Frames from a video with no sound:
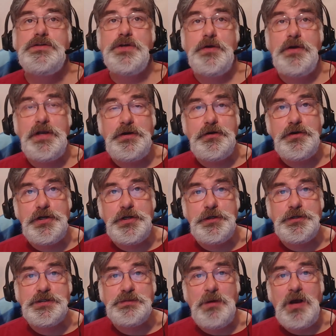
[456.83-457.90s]
So
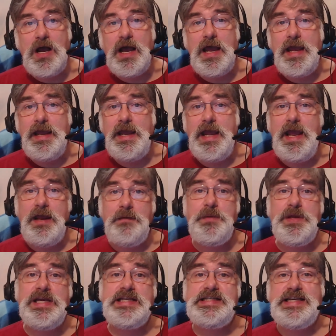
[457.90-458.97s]
introduce my
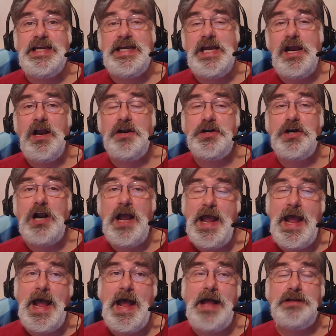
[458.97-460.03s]
NPC character I
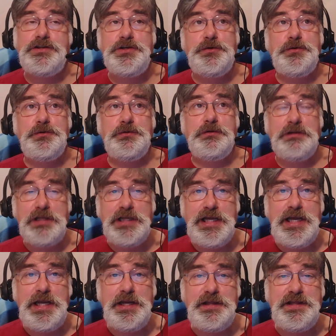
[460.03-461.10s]
had to
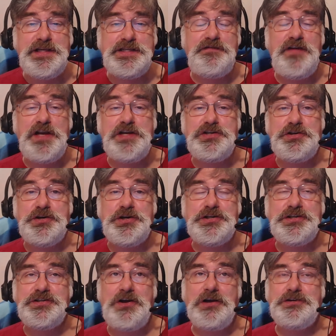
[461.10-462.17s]
lead these
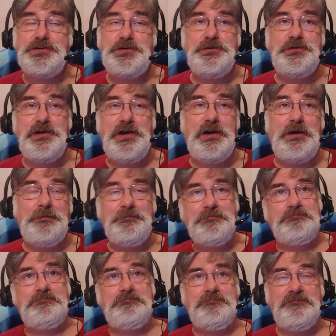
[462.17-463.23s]
adventurers onto their
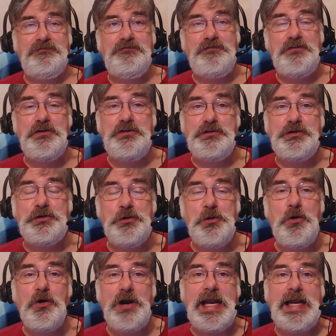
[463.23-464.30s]
further
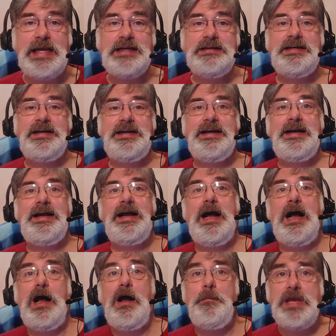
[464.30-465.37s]
glory.
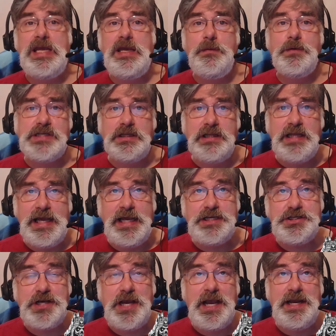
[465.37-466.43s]
He was a
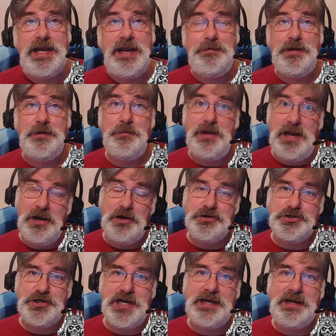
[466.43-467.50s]
lich. I had named him
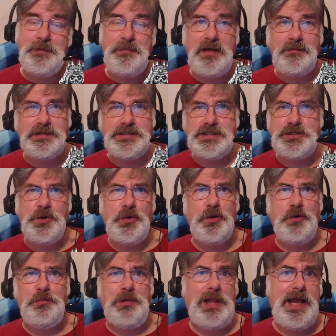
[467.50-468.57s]
Erdrick, and it was a
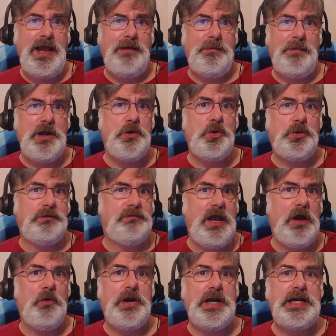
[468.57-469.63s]
total play on my old
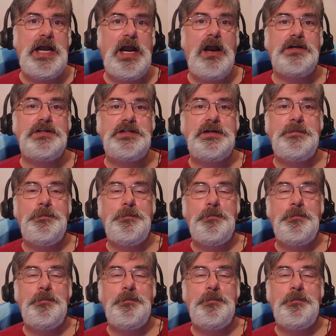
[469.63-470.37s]
Elric character.